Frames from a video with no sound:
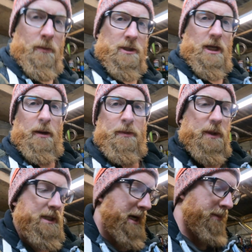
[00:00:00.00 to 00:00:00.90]
we'll set up a
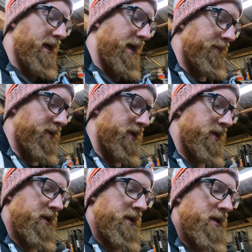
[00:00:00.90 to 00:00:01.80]
wee time lapse,
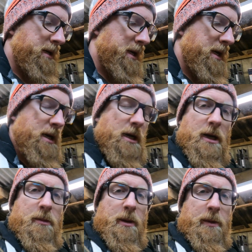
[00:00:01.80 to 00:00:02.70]

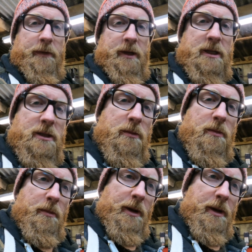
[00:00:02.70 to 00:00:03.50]
maybe even get some